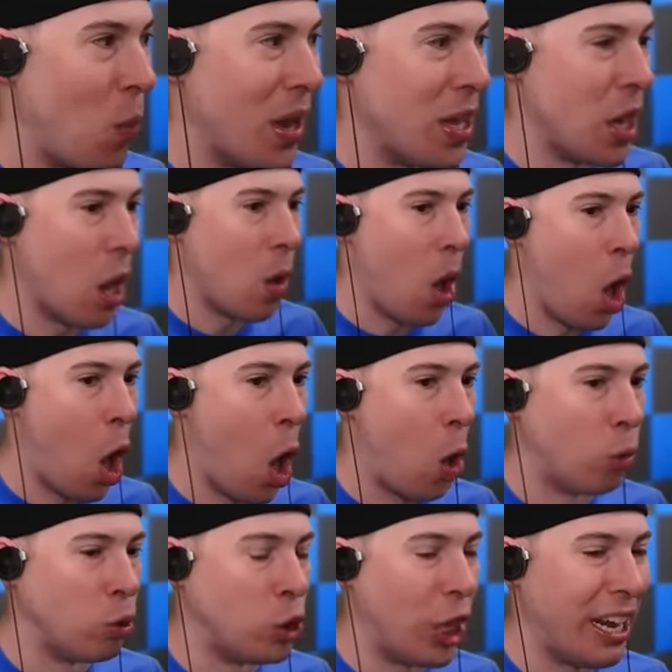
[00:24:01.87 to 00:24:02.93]
the window.
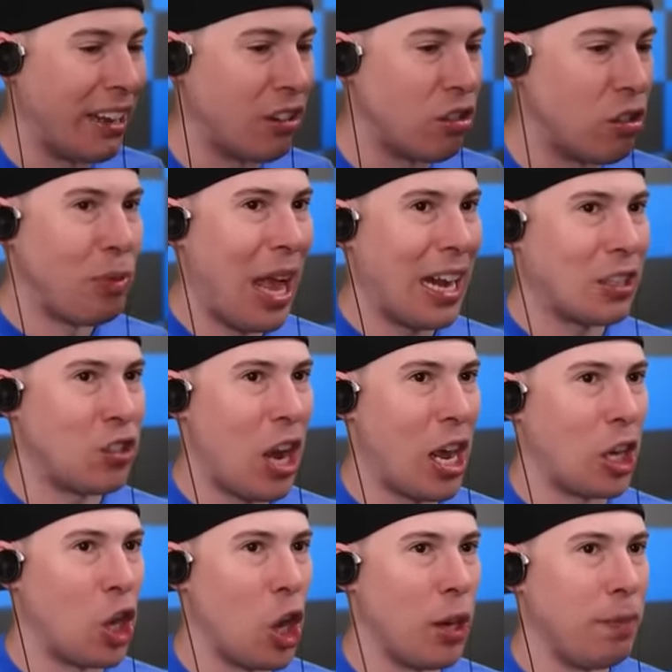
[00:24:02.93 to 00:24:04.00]
Oh, jeez, That's
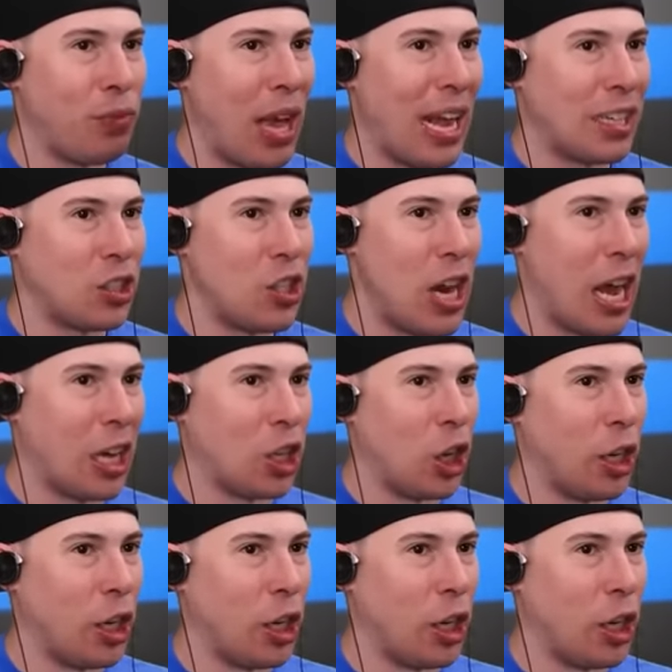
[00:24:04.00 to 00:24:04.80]
not good. That's not